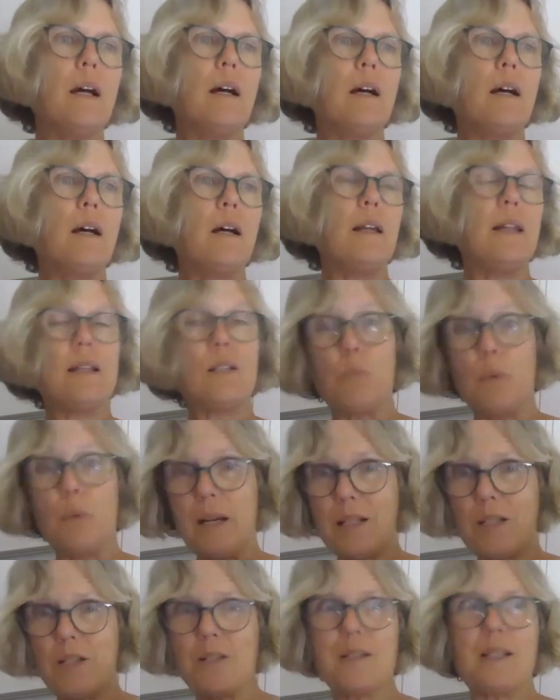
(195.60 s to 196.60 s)
Less
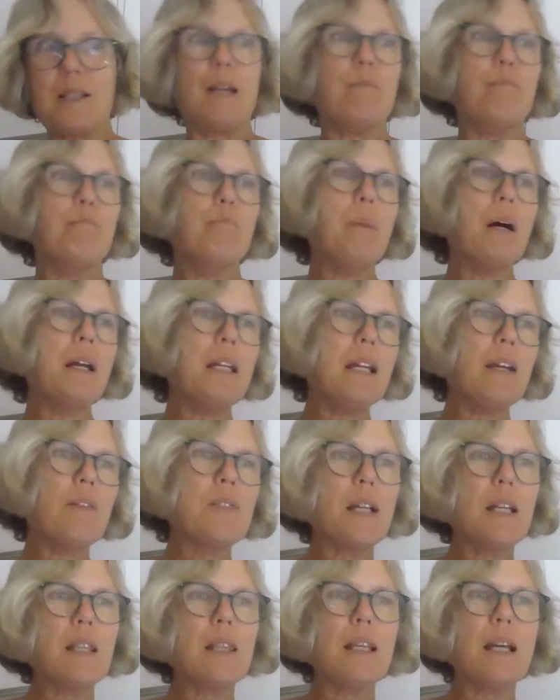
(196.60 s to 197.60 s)
waste, you save money.
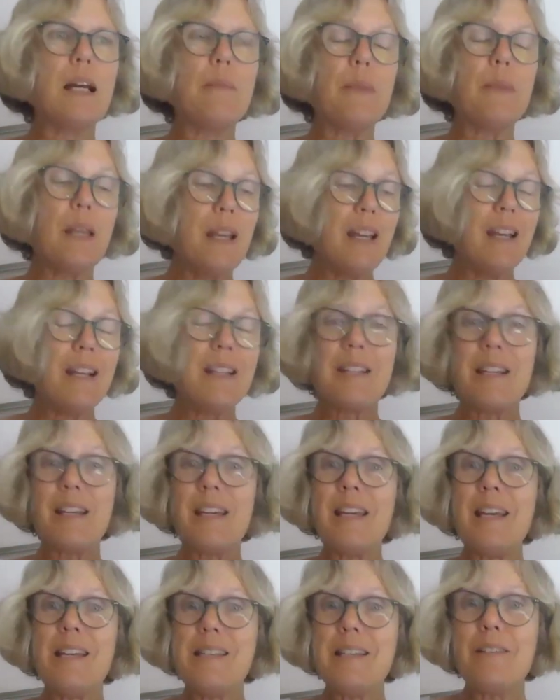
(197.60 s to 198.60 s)
I've said that. It's
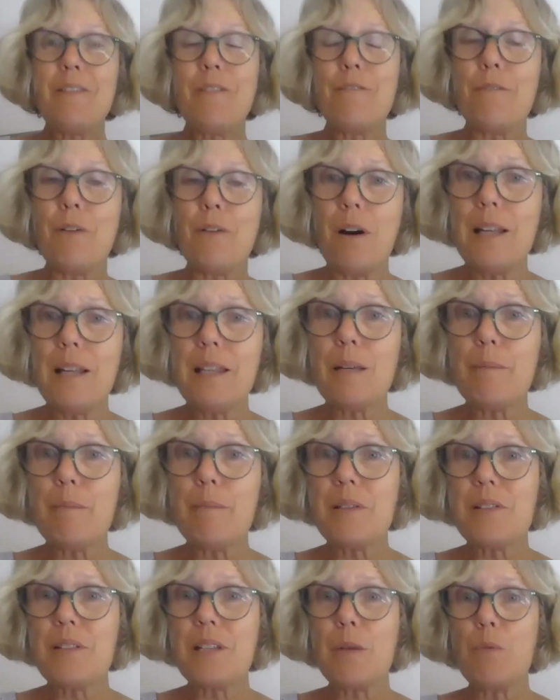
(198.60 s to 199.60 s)
easy to find
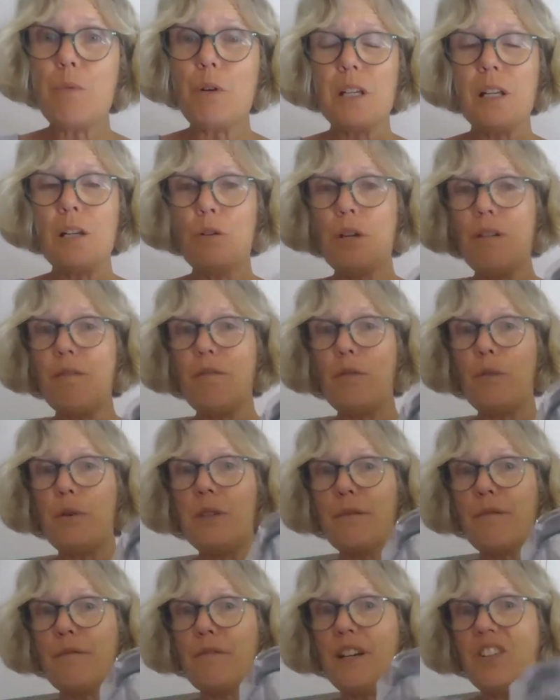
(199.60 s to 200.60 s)
them and see what you're looking for
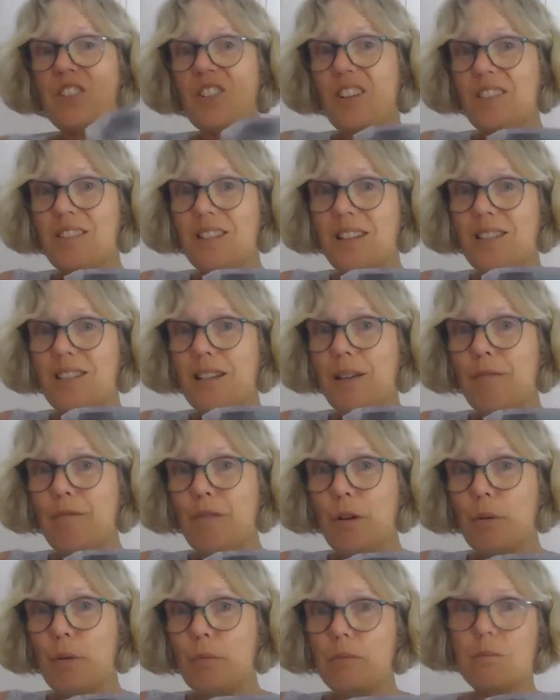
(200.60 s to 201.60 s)
in the fridge because they're
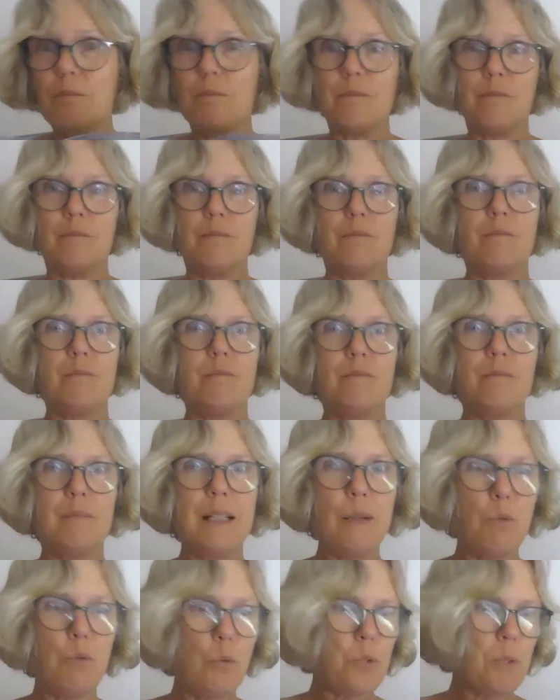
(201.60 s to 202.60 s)
see-through.
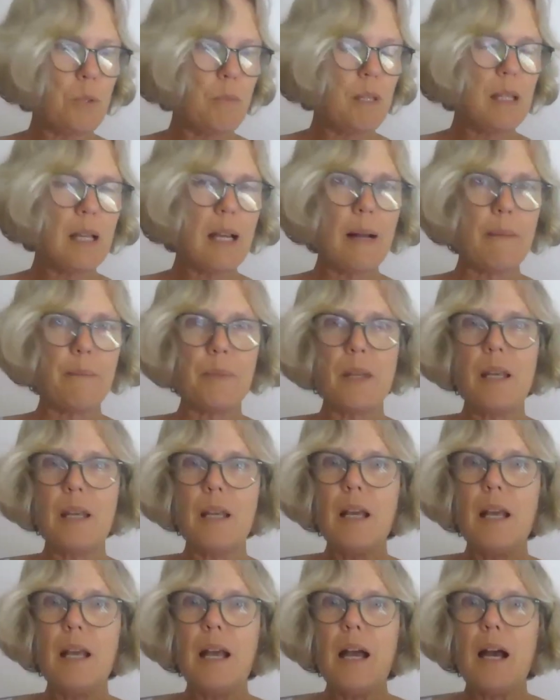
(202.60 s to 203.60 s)
How awesome is that?
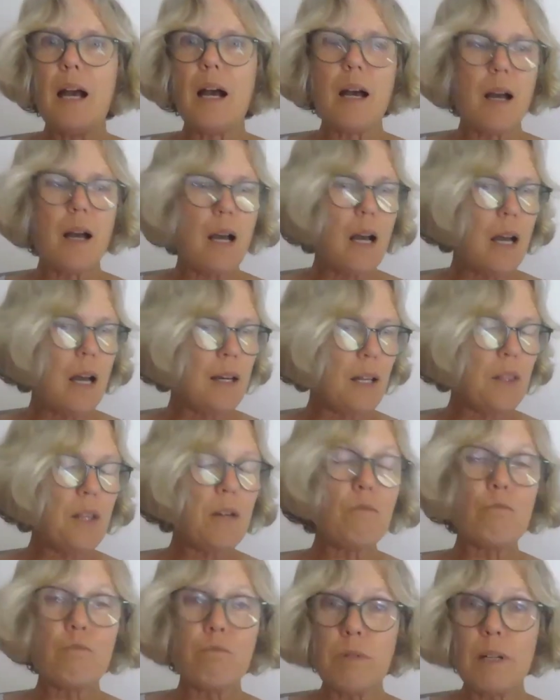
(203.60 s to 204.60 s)

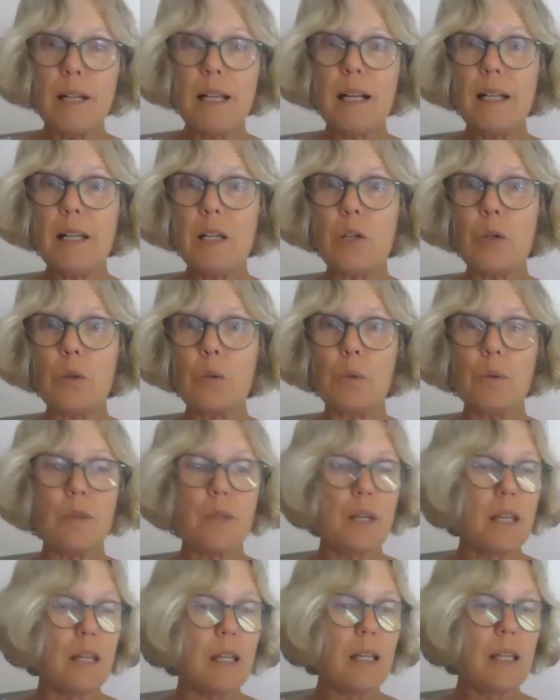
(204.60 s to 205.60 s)
Another really cool
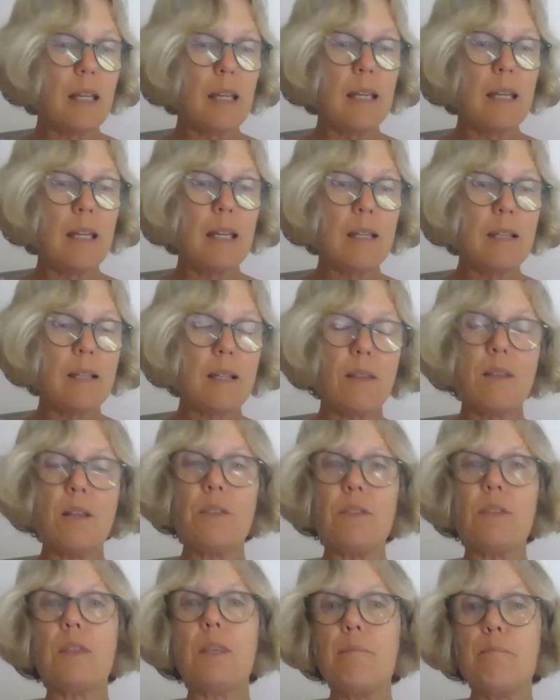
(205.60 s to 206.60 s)
thing is
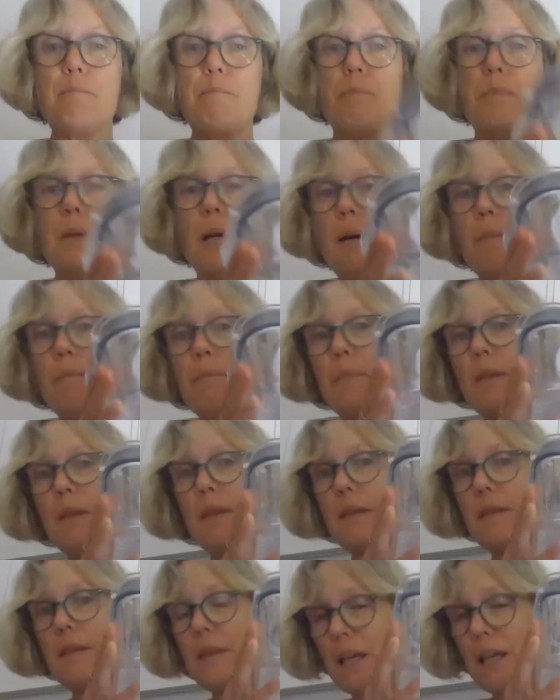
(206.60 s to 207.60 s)
that
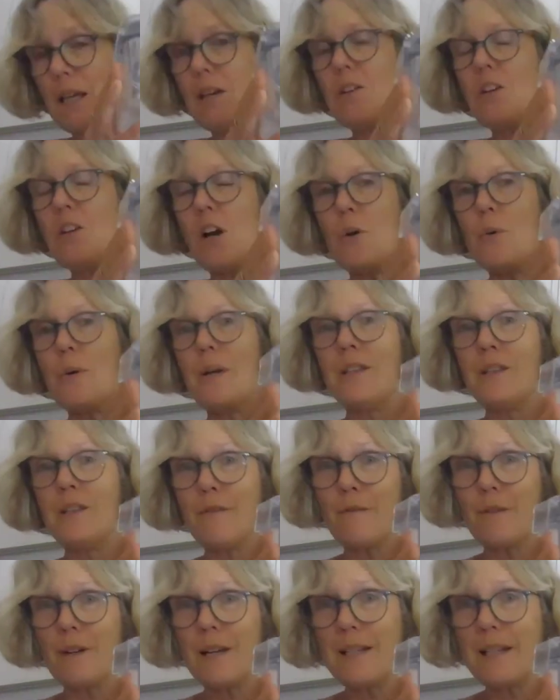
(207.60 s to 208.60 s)
they can go in
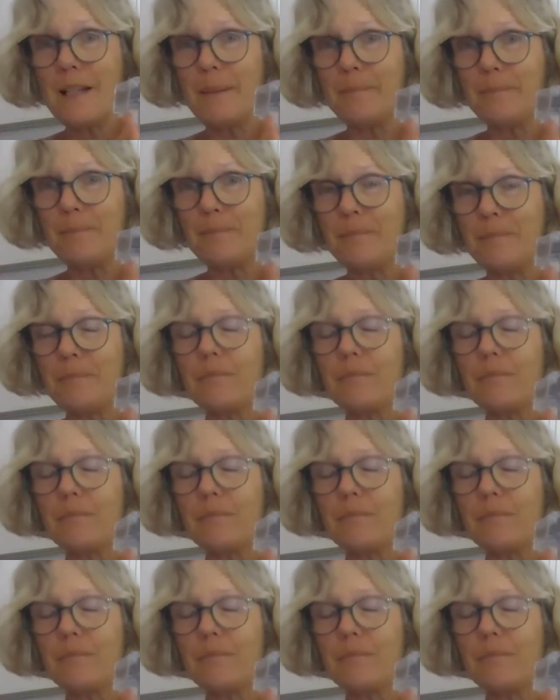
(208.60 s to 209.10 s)
the freezer.